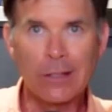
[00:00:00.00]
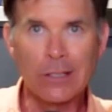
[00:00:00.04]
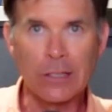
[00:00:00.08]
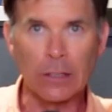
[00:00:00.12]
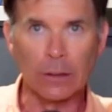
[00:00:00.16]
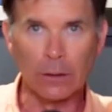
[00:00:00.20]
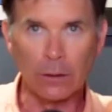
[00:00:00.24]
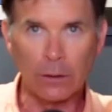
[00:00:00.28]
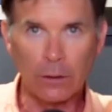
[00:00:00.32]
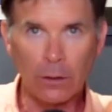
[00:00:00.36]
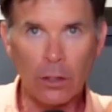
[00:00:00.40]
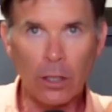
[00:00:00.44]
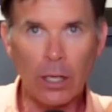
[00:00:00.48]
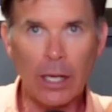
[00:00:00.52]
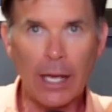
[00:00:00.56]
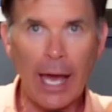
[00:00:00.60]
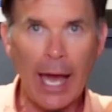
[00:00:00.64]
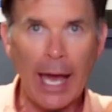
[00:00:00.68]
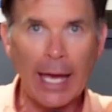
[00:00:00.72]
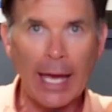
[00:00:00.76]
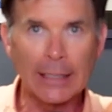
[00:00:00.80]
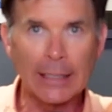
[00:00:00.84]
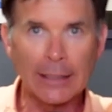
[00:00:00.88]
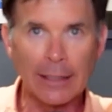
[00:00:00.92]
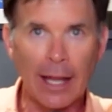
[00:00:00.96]
to look
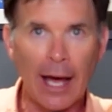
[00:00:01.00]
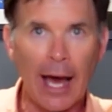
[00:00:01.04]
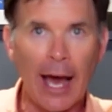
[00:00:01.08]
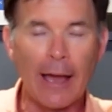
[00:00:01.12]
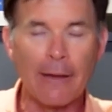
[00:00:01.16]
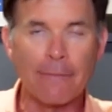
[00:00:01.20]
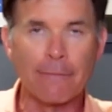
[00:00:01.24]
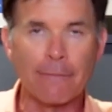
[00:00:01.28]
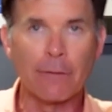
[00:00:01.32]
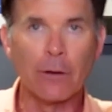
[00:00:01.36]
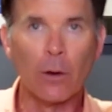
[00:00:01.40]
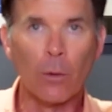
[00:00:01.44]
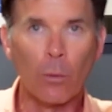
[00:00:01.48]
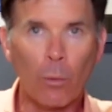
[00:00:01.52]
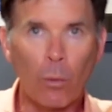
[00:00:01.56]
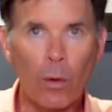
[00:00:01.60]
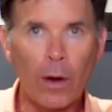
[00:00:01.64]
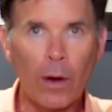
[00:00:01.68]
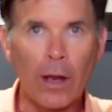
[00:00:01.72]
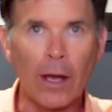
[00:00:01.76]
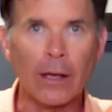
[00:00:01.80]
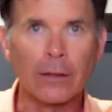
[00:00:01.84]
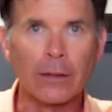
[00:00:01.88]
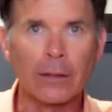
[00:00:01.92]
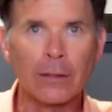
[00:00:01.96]
at life
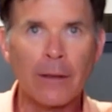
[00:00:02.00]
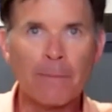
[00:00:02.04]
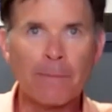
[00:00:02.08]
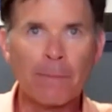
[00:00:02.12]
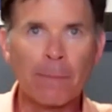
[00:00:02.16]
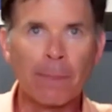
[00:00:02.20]
with.